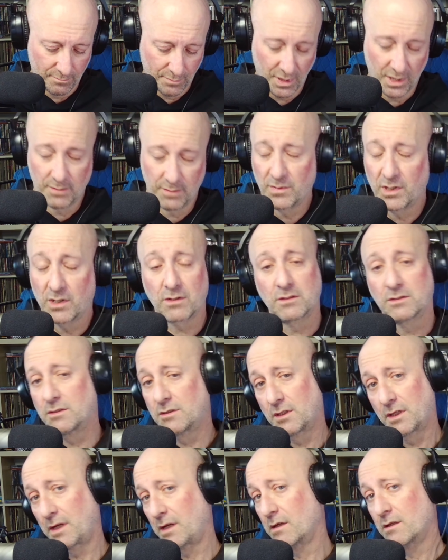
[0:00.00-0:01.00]
but I'm not going to
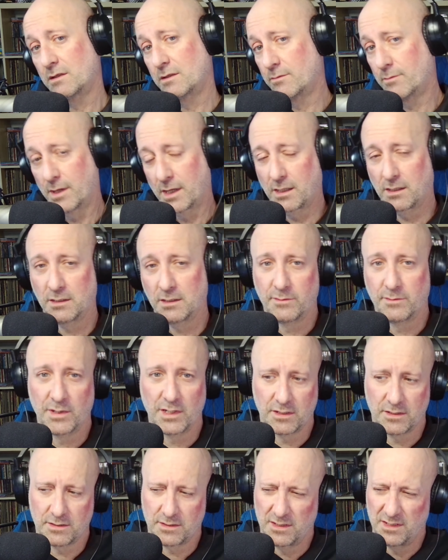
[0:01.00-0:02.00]
link it directly
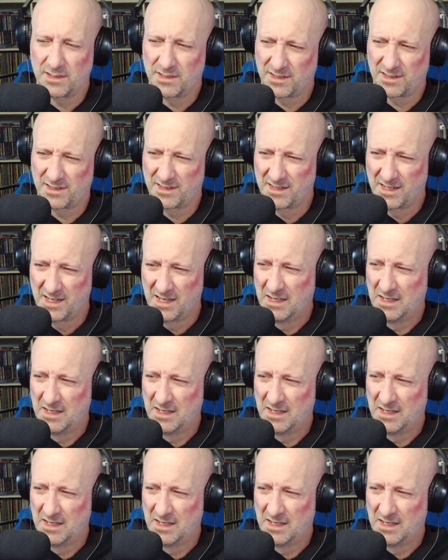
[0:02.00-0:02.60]
because this